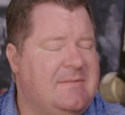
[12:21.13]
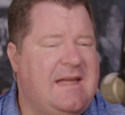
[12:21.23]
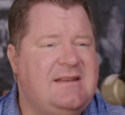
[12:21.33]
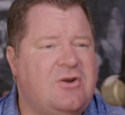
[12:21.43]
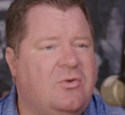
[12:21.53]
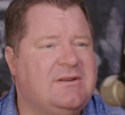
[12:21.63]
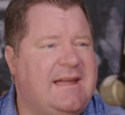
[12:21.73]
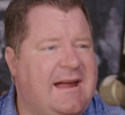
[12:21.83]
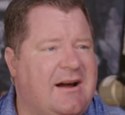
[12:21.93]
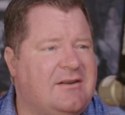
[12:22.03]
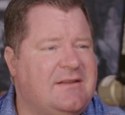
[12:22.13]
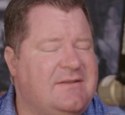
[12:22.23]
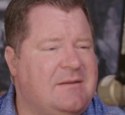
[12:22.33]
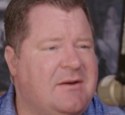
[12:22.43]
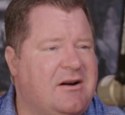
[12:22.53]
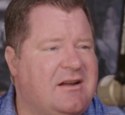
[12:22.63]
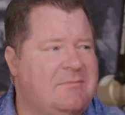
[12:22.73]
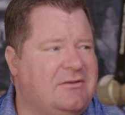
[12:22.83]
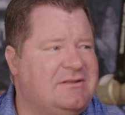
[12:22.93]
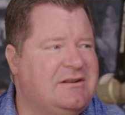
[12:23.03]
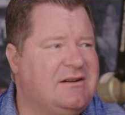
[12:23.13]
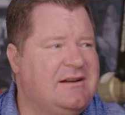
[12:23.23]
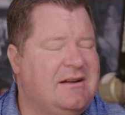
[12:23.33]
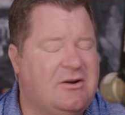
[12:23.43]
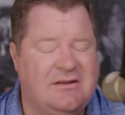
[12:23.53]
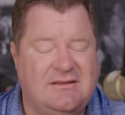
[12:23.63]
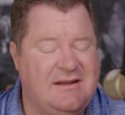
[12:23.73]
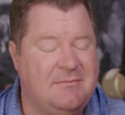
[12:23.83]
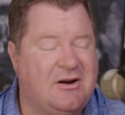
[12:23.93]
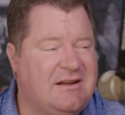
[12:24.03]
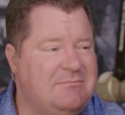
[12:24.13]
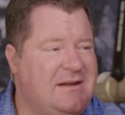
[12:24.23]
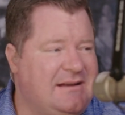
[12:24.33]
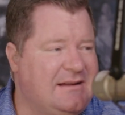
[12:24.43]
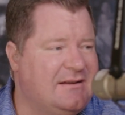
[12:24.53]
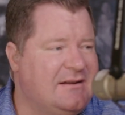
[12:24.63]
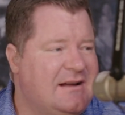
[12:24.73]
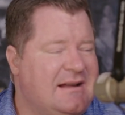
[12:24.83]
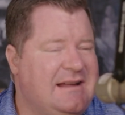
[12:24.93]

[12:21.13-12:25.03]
They don't care that the American military or the American media